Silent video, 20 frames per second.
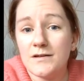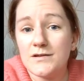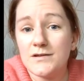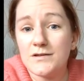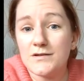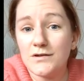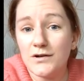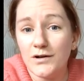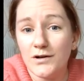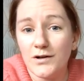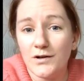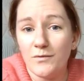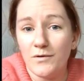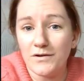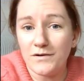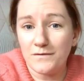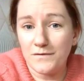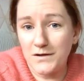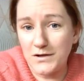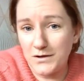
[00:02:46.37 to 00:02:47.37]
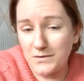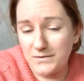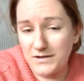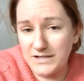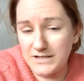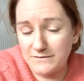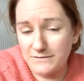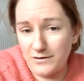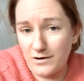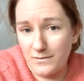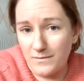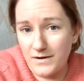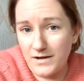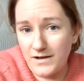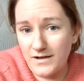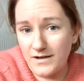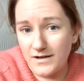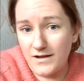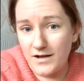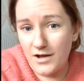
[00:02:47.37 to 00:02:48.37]
stole one of the units from
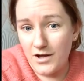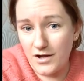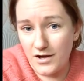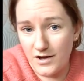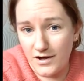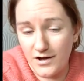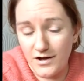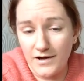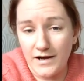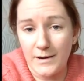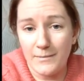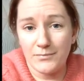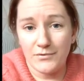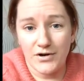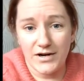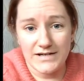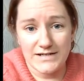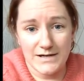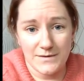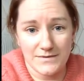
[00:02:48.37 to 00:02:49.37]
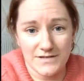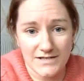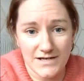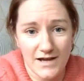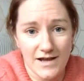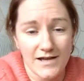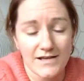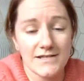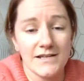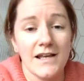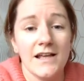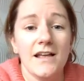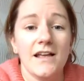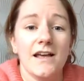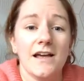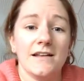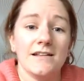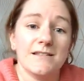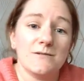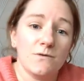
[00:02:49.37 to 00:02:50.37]
her and brought it downstairs
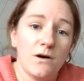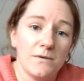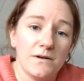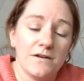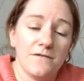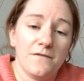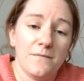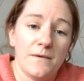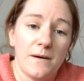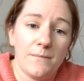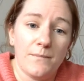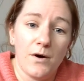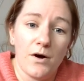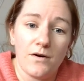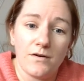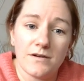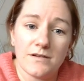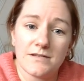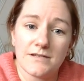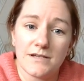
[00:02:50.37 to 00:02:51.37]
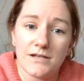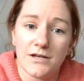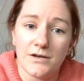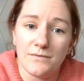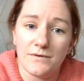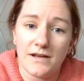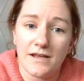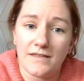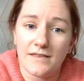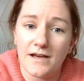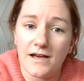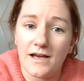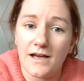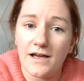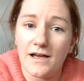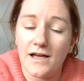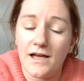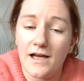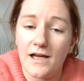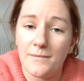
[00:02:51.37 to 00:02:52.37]
and swapped it for my box unit that
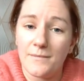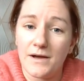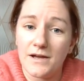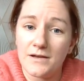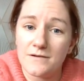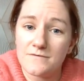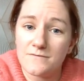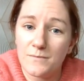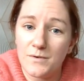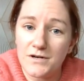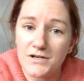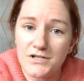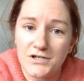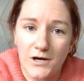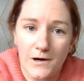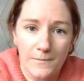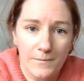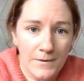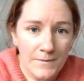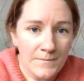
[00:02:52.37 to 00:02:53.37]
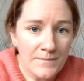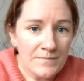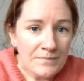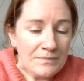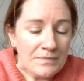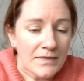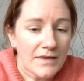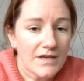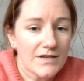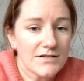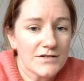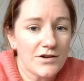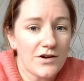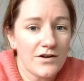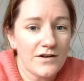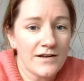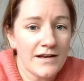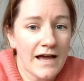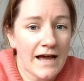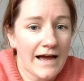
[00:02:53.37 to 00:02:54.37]
I use for body shop.
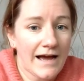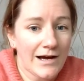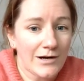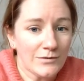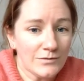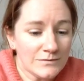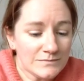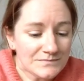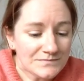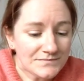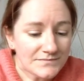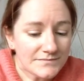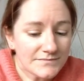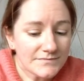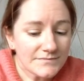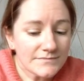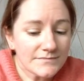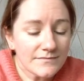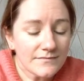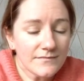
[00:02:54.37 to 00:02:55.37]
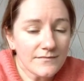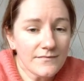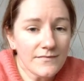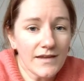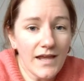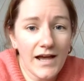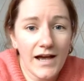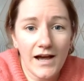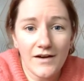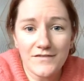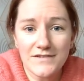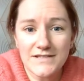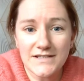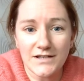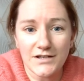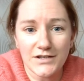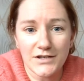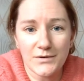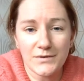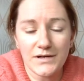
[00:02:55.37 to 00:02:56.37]
So now I have this
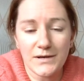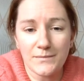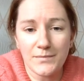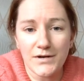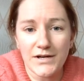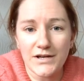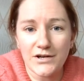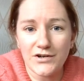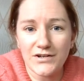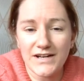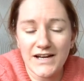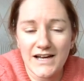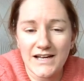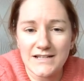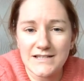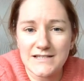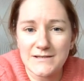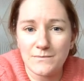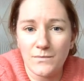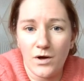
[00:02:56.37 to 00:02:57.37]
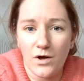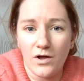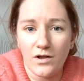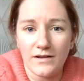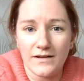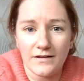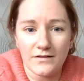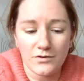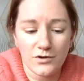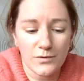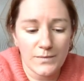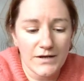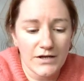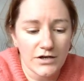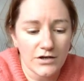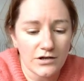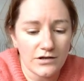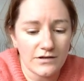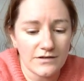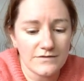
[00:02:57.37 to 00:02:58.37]
little unit, but it only has small little cubby
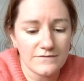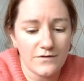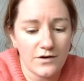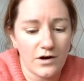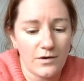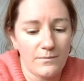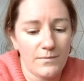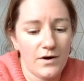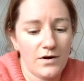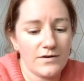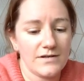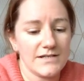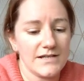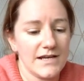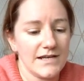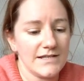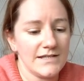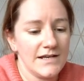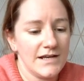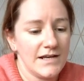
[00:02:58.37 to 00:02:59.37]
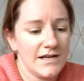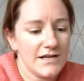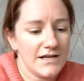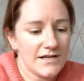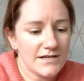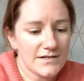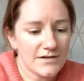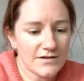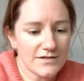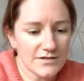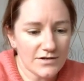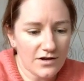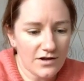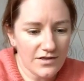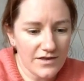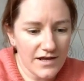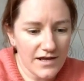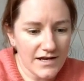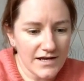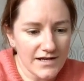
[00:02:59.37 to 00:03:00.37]
holes for boxes. So I saw
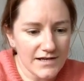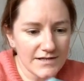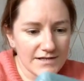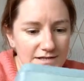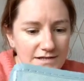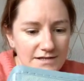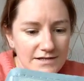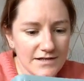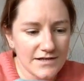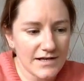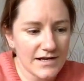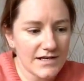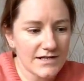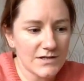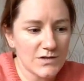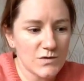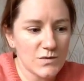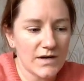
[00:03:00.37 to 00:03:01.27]
these. So these are